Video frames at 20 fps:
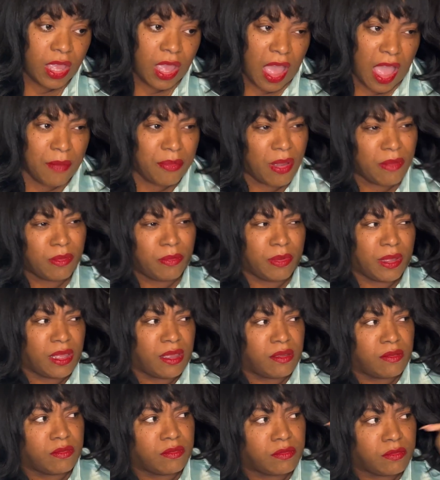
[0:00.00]
I
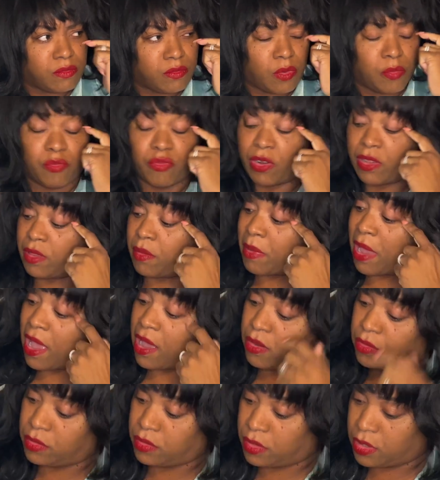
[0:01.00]
probably will bring them
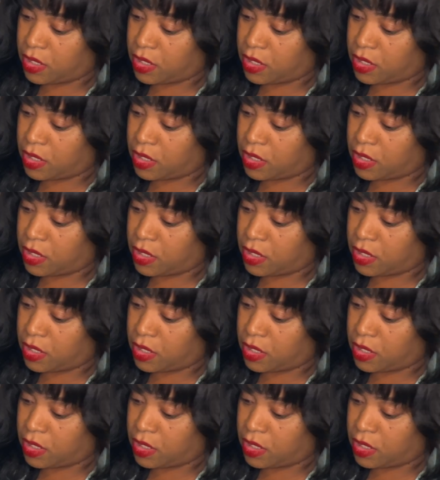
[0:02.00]
out